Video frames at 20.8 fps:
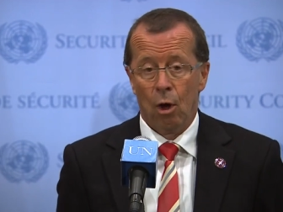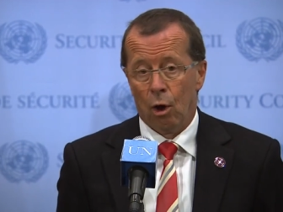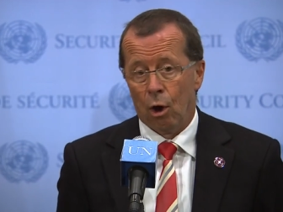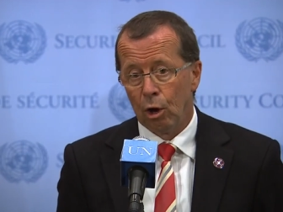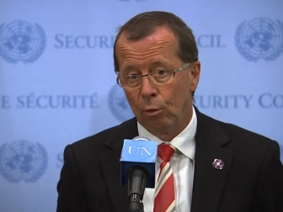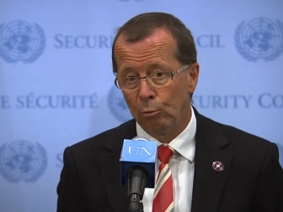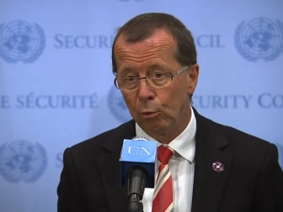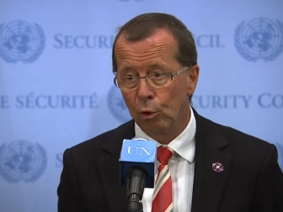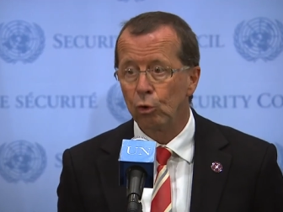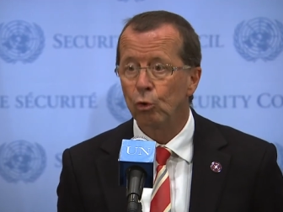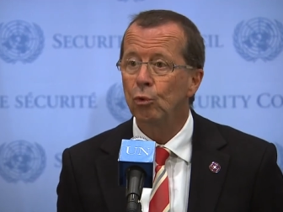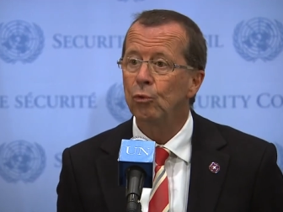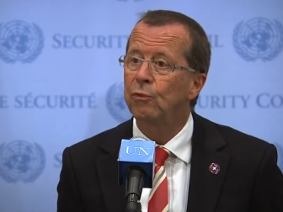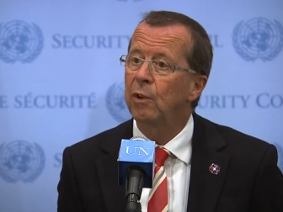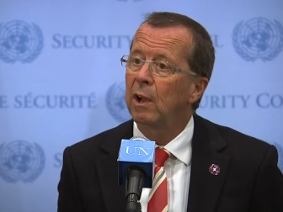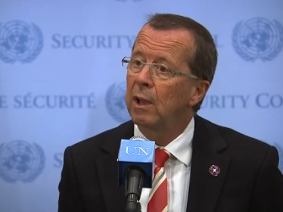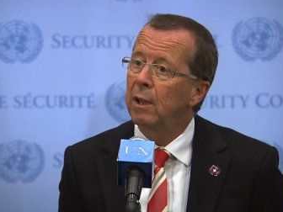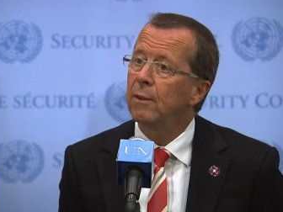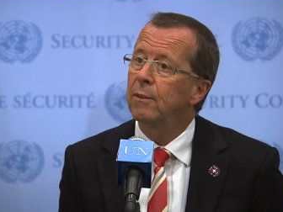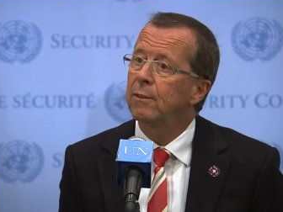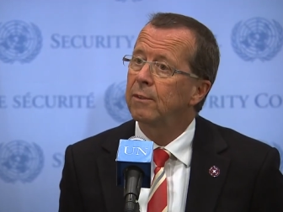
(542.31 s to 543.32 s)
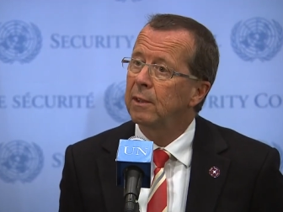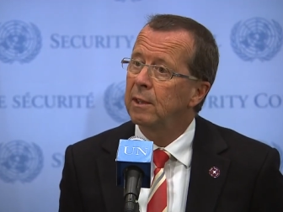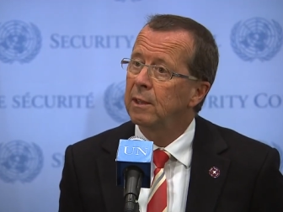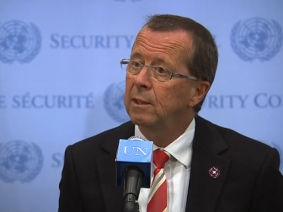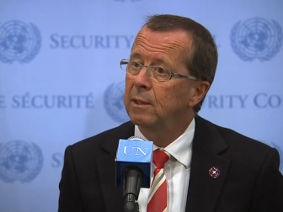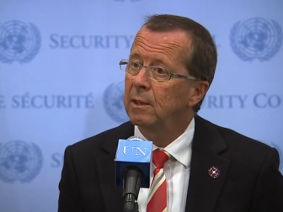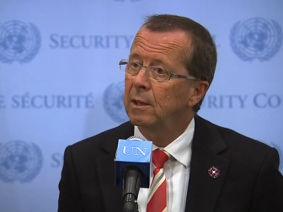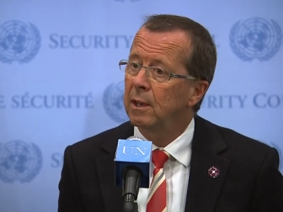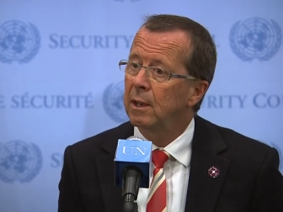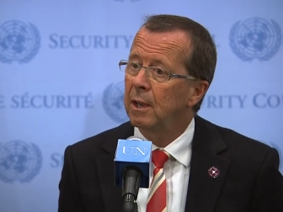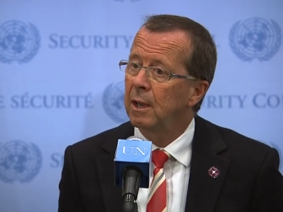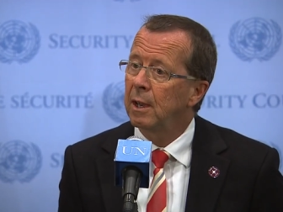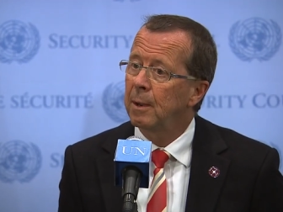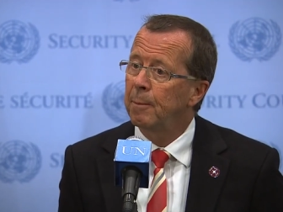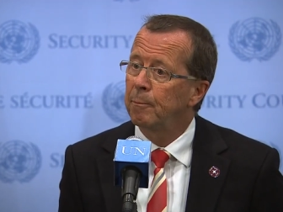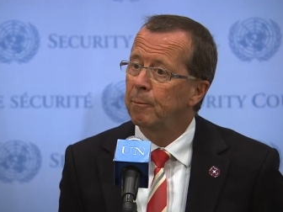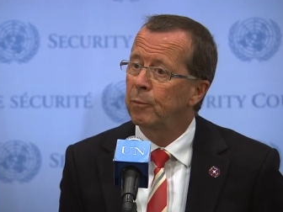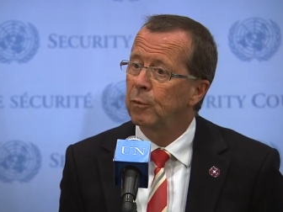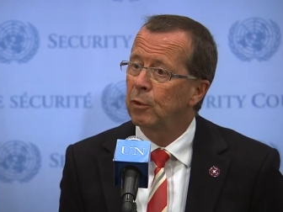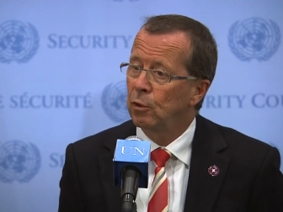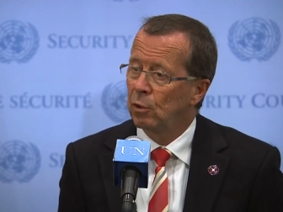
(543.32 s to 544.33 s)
On Minova, the um,